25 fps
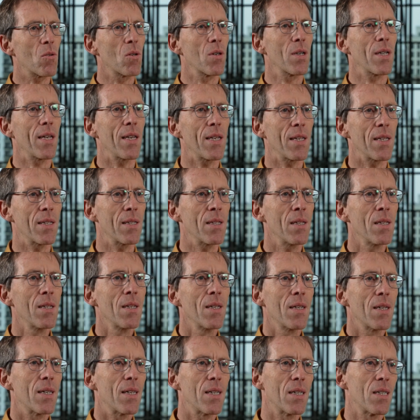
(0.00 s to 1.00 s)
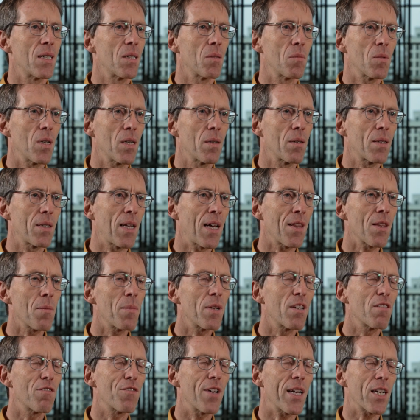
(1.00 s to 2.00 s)
or another
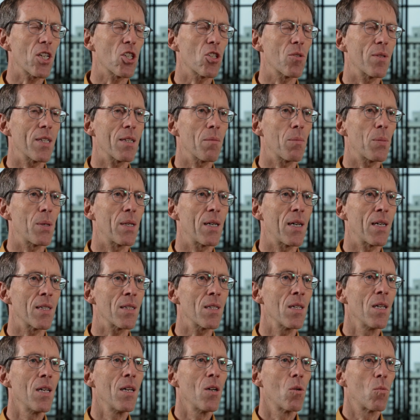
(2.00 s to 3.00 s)
manufacturing plant.